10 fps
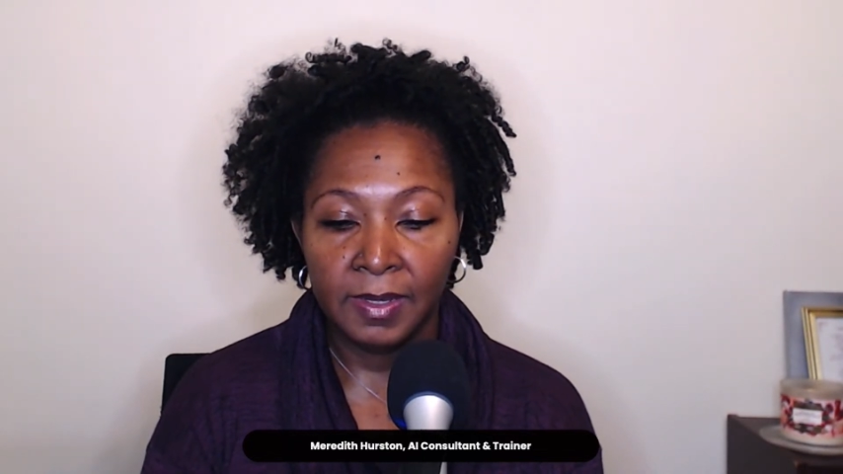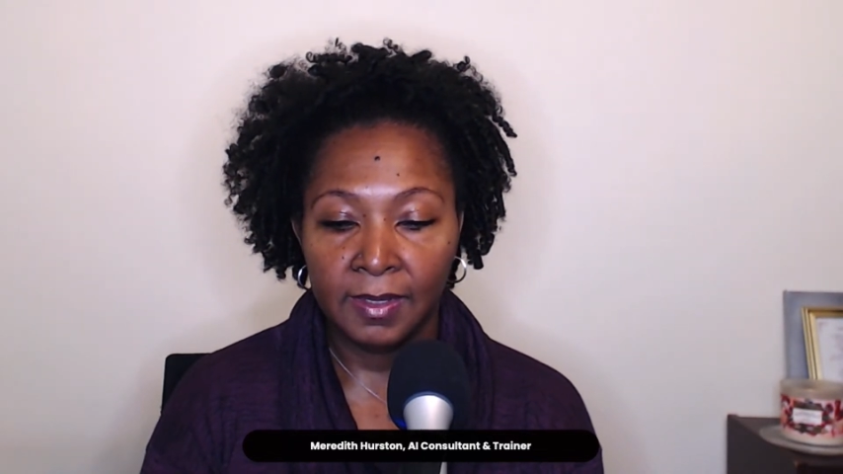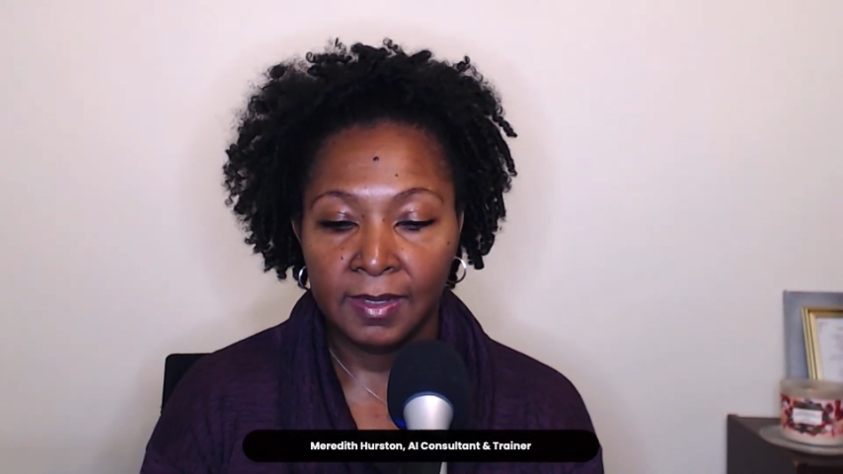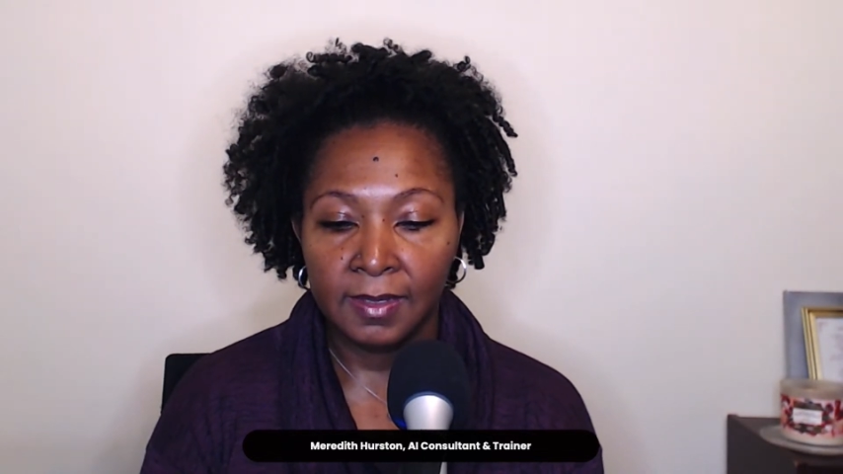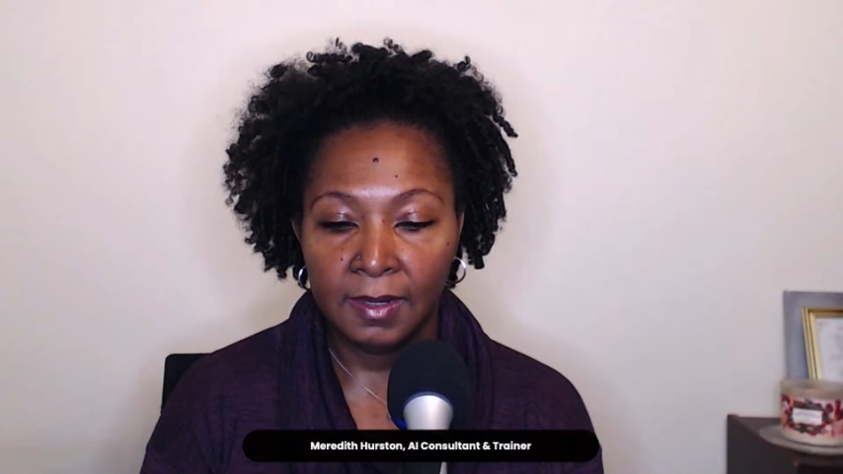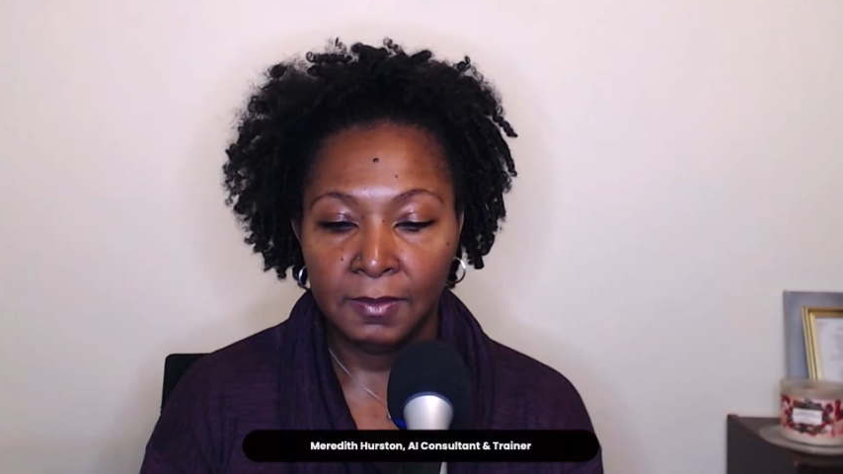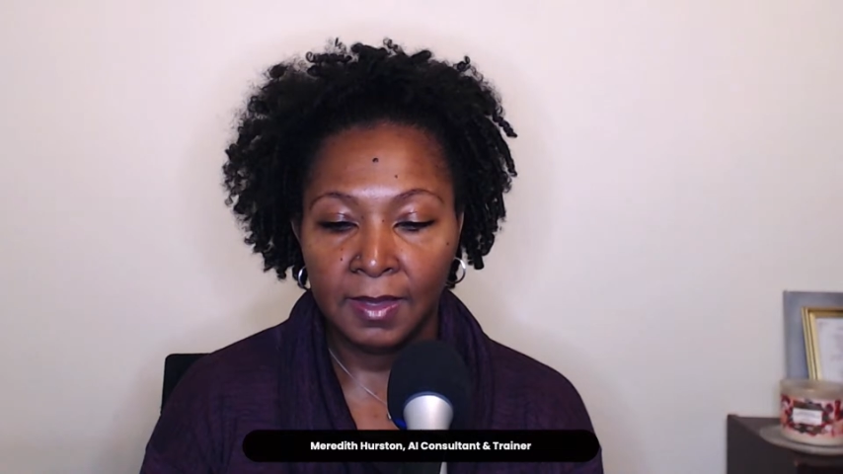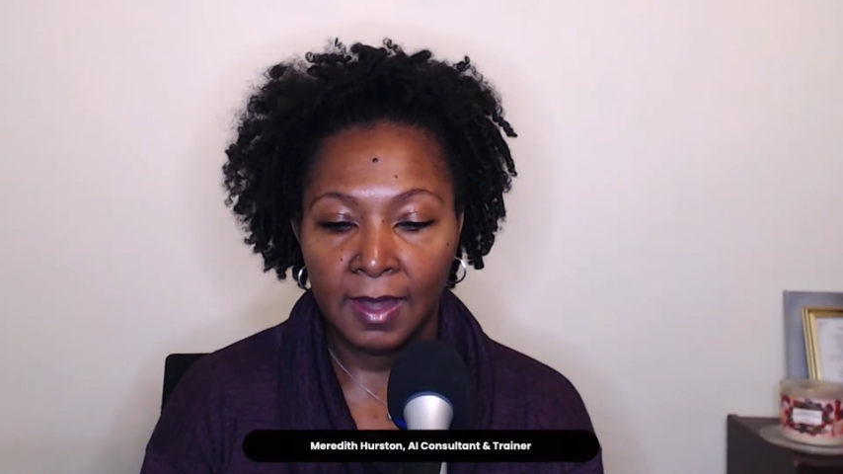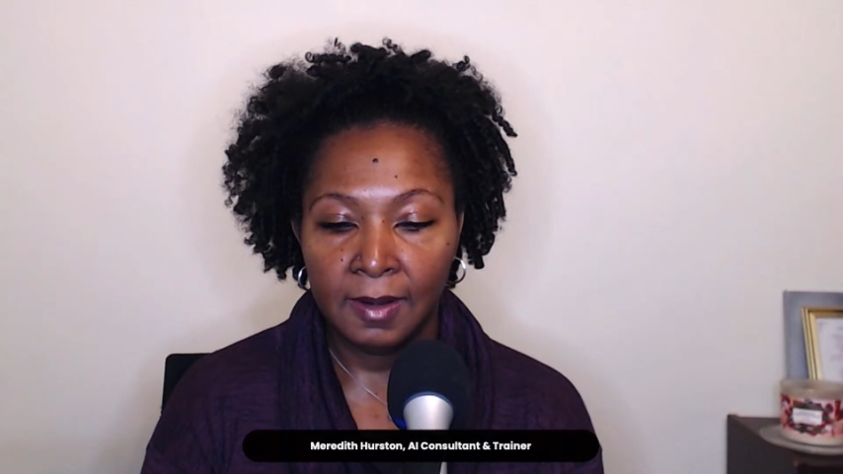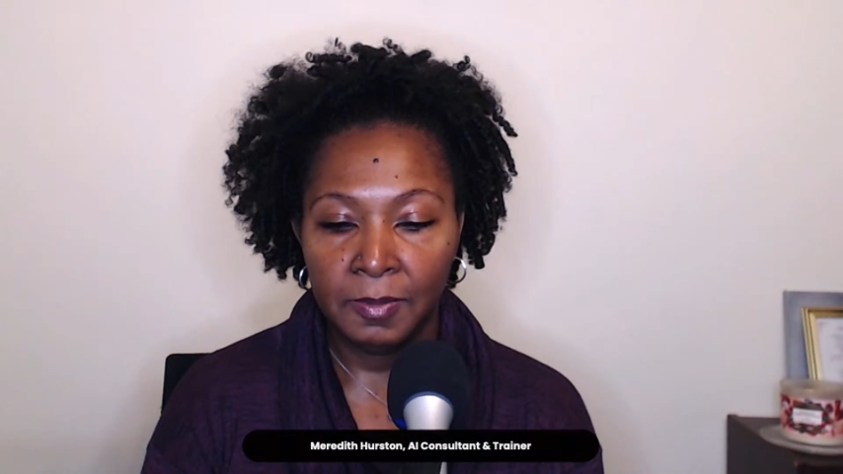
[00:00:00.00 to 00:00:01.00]
because I know
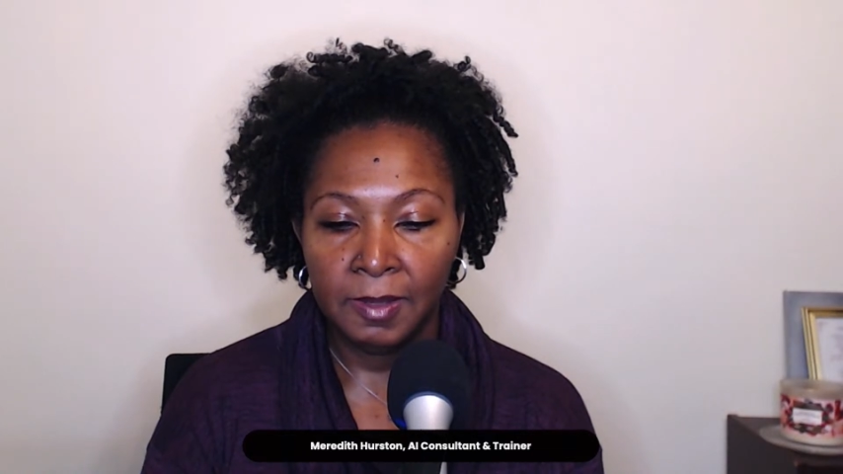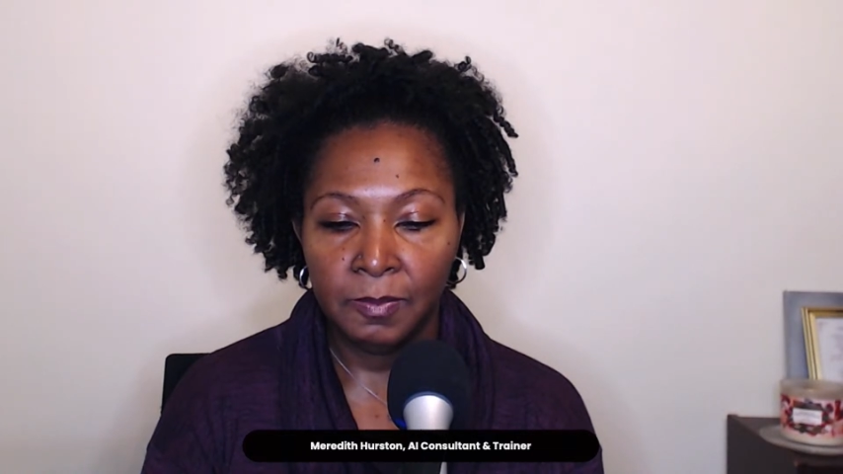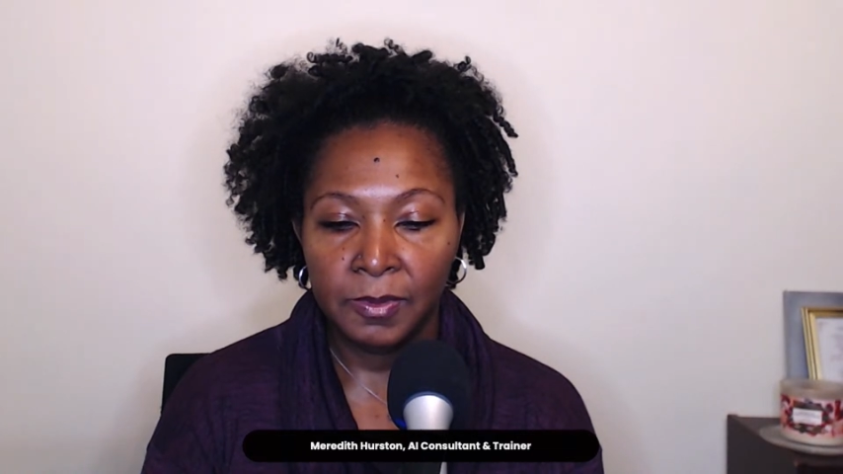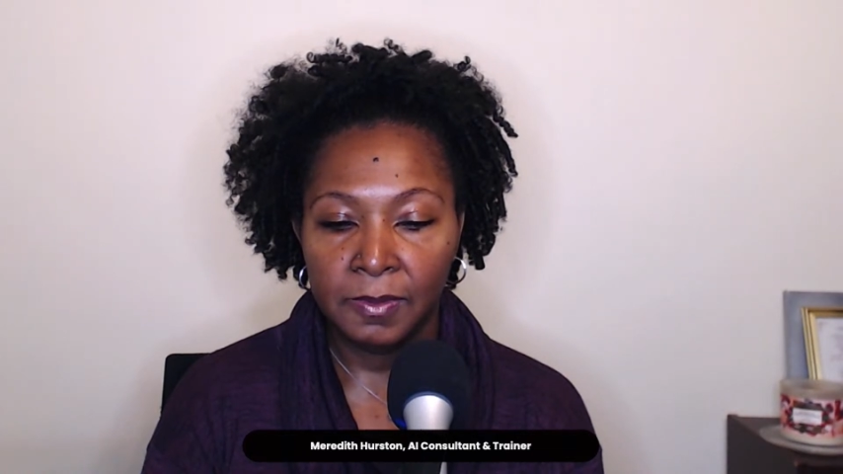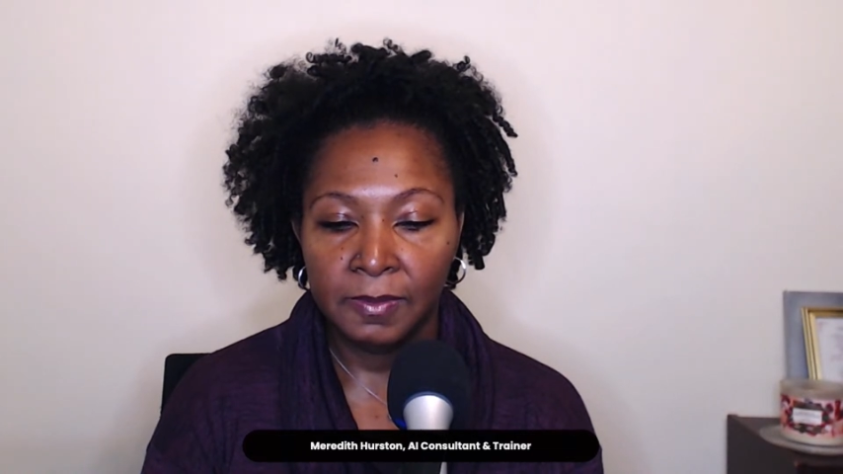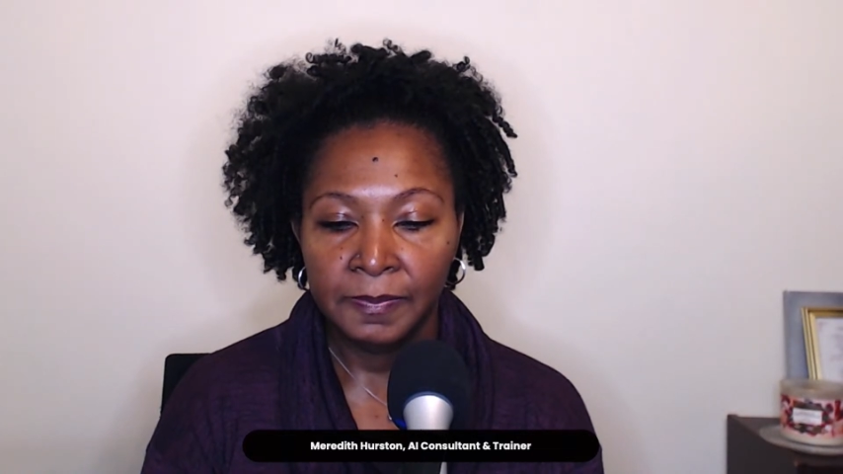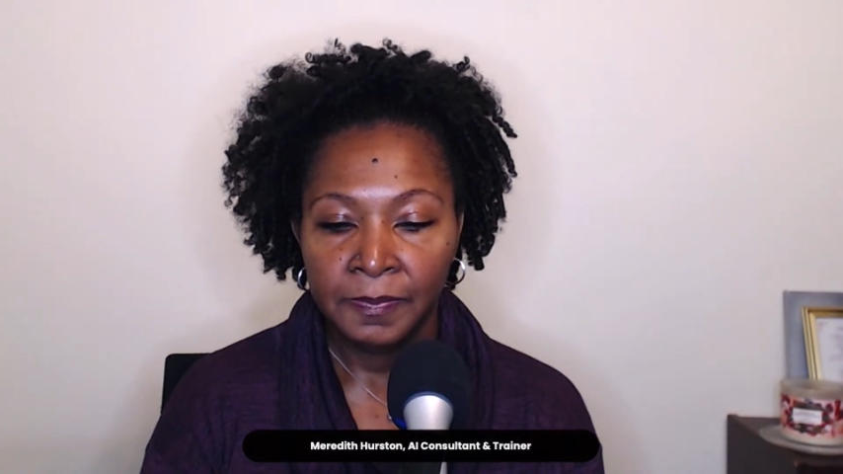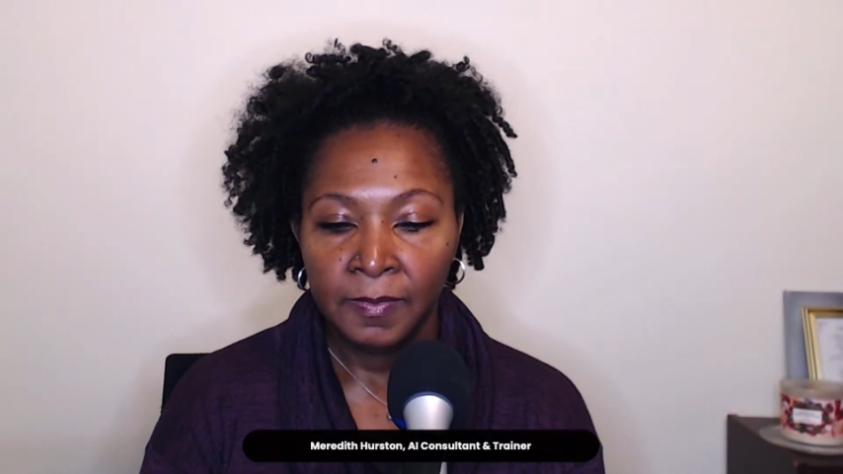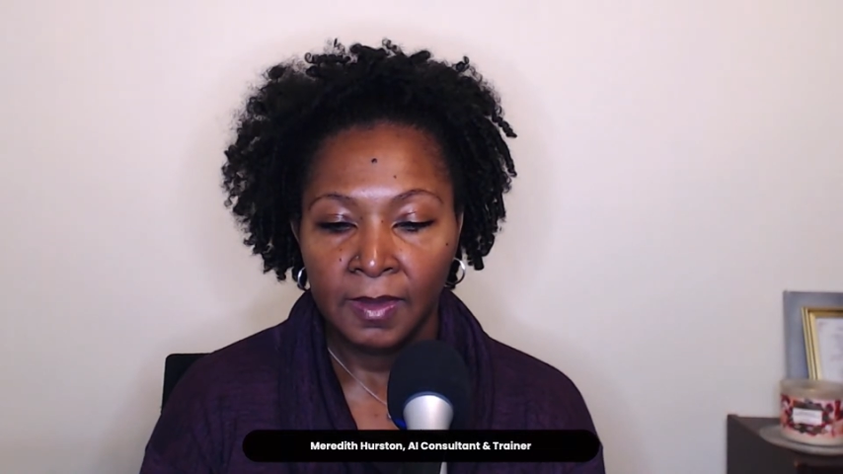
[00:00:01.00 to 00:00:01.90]
a lot of people